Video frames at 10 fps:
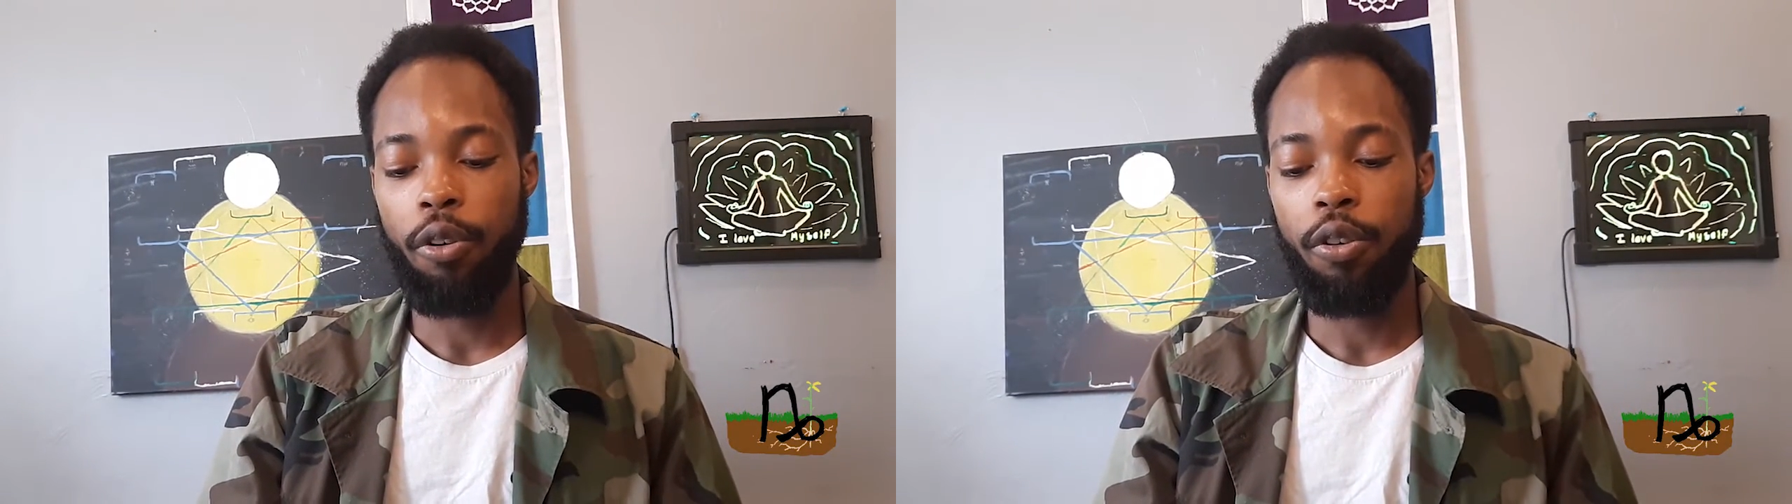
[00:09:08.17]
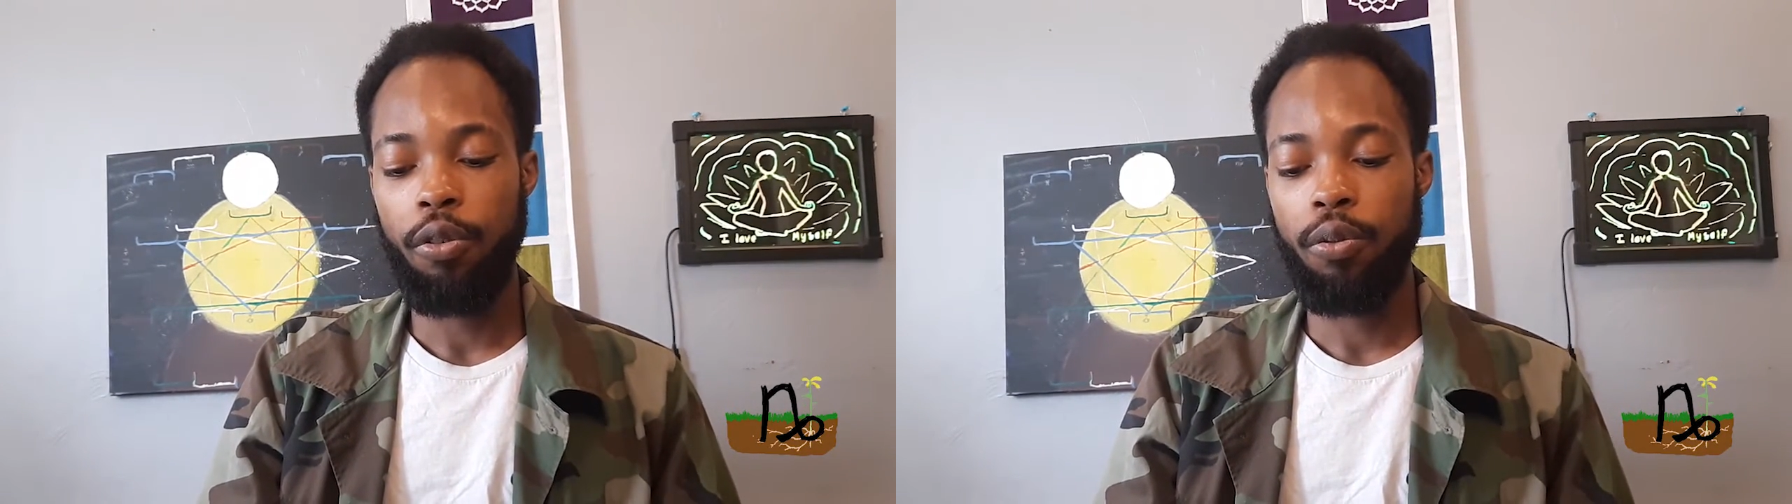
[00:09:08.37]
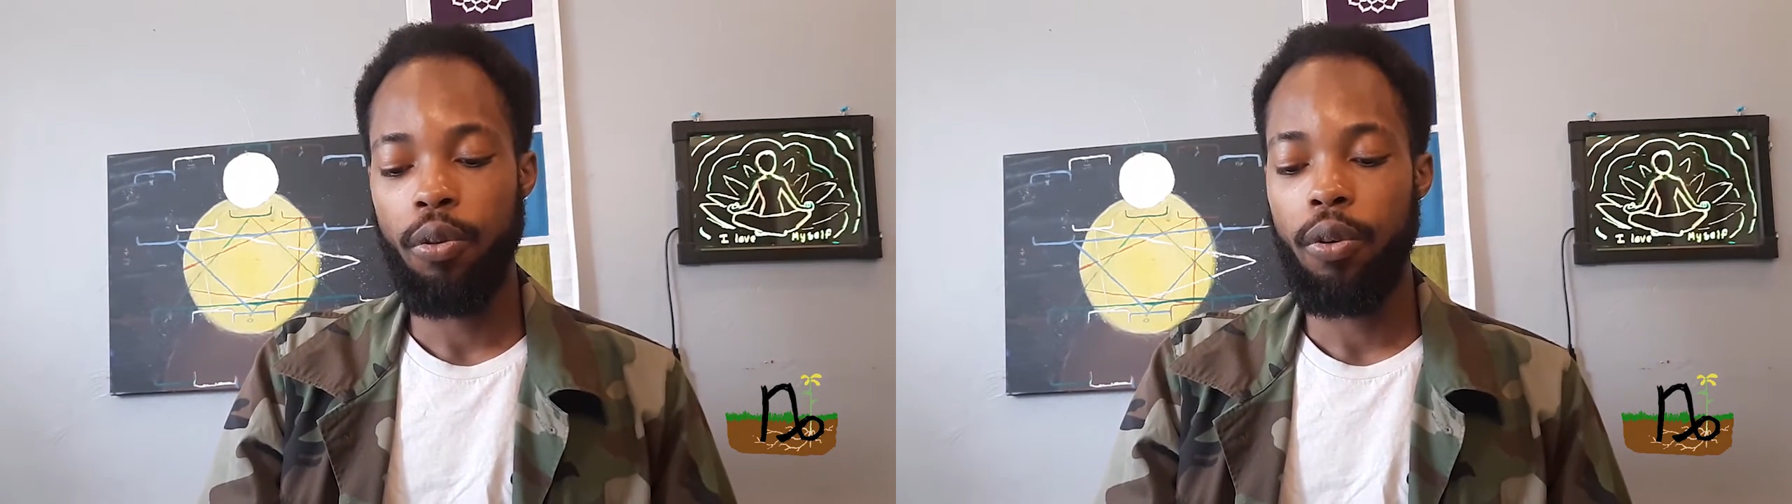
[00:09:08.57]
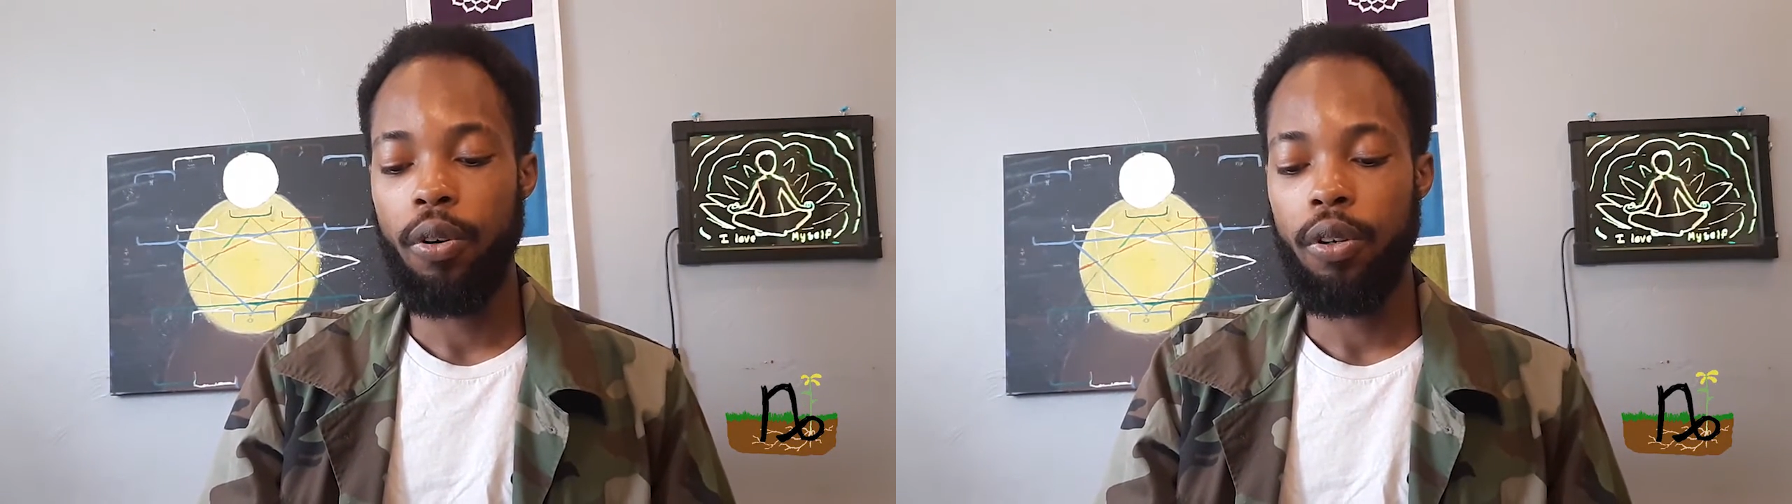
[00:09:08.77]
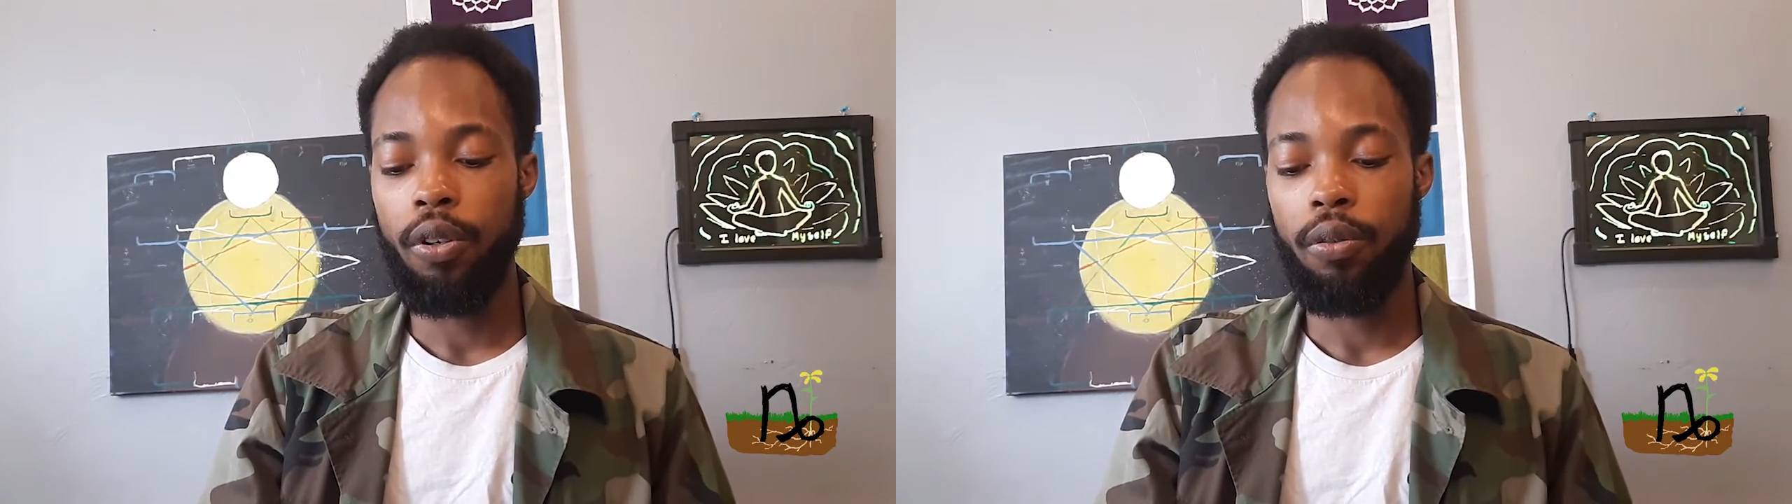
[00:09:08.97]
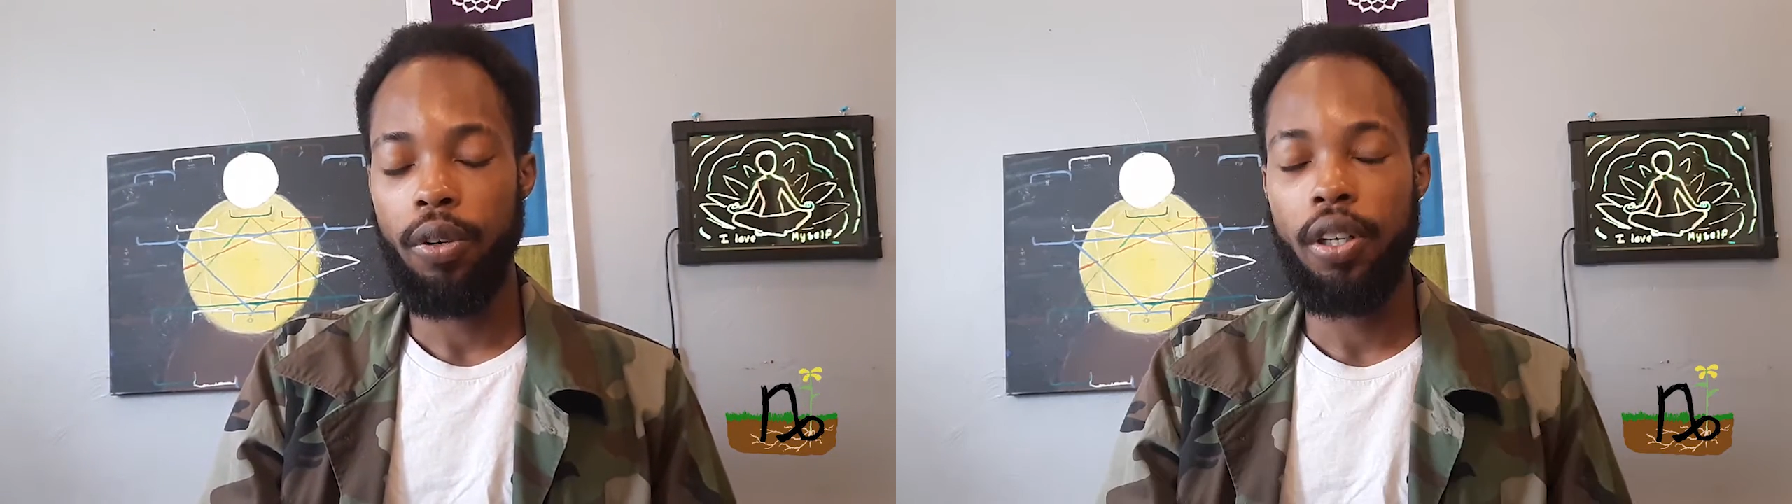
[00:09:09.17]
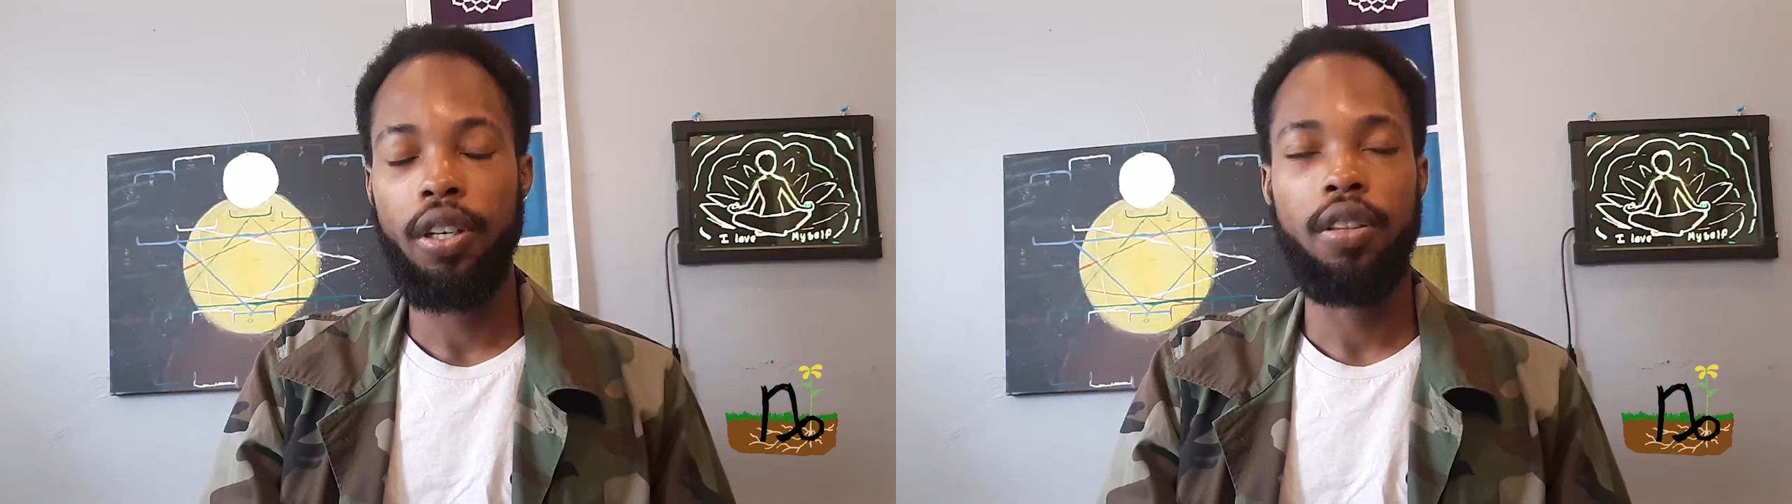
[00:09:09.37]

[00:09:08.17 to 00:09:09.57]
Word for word: you for your reading.